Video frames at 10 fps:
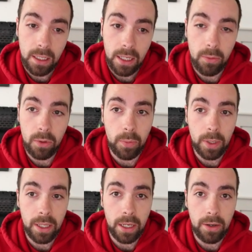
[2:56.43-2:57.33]
It would
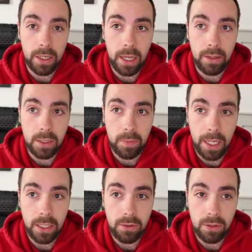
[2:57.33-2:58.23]
appear they're going down the
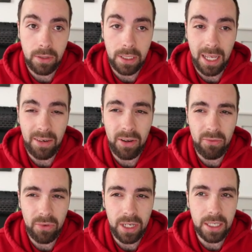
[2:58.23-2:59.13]
spades route. There's kind of
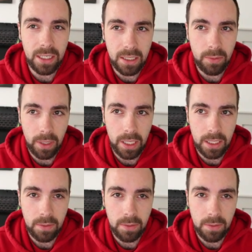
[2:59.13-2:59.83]
no reason to play the